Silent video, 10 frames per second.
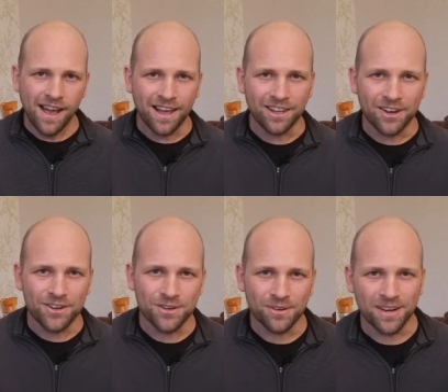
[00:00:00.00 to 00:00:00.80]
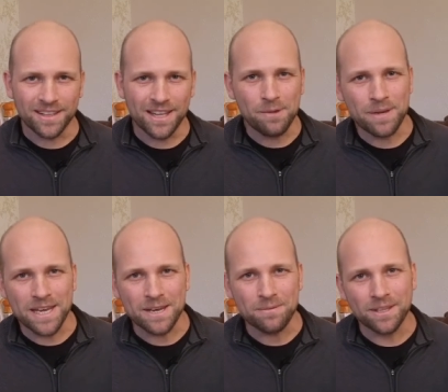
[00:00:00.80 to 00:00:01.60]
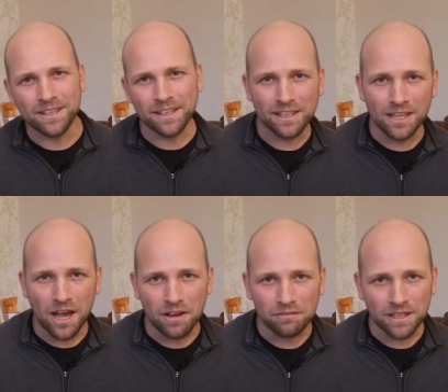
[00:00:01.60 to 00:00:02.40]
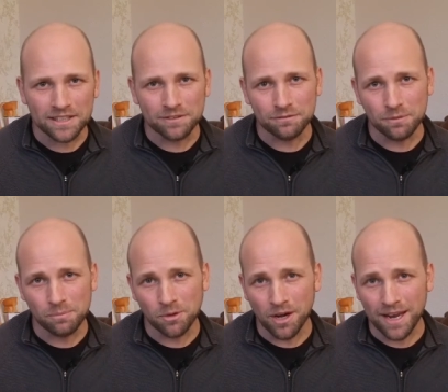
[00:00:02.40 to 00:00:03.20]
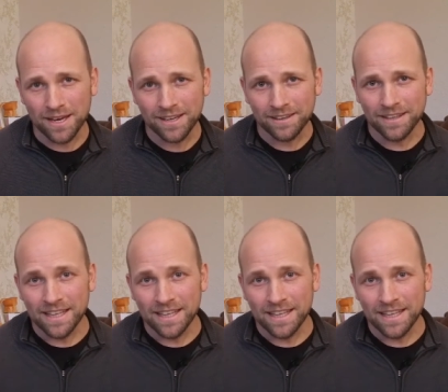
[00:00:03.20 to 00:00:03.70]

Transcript: Hello, Craig Lambie here with another life lesson from Craig.